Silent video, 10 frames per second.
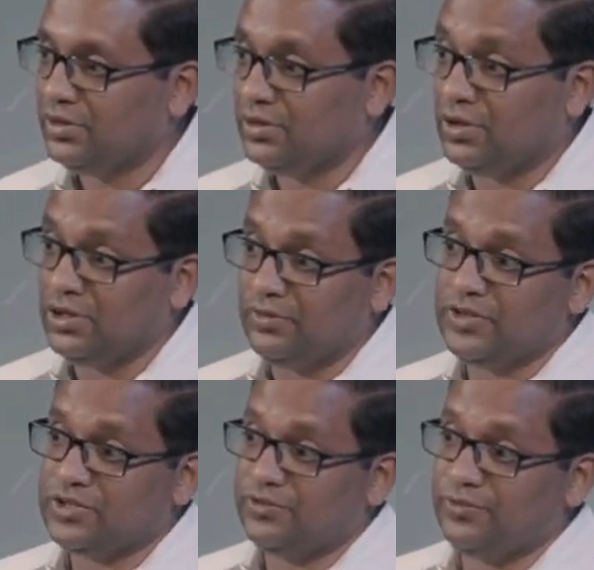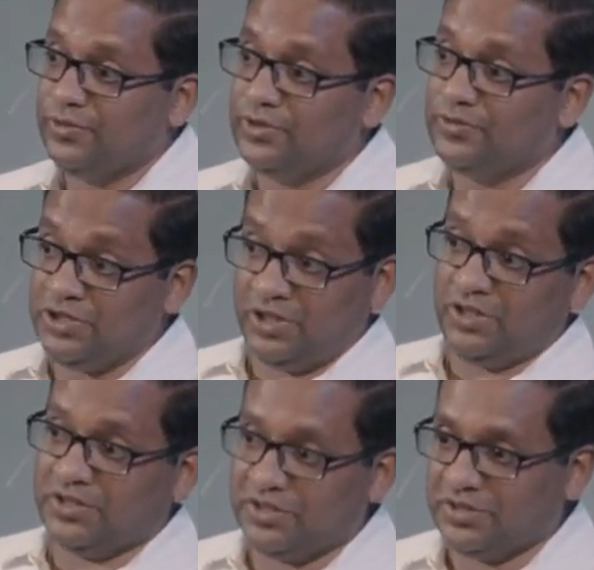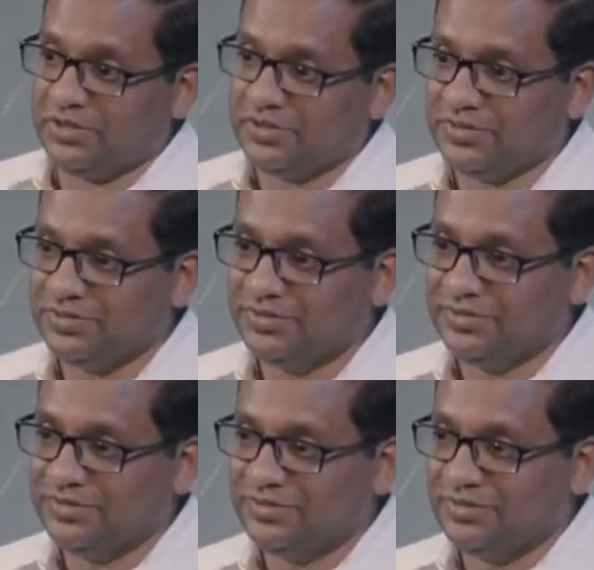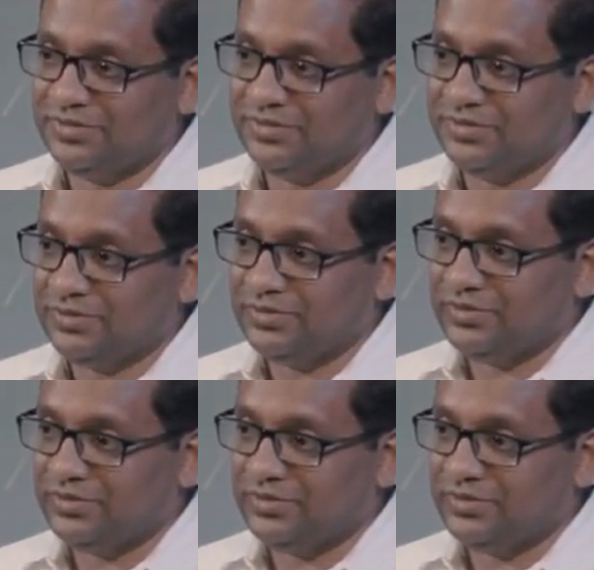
Jesus says it. It's out of our heart that comes anger,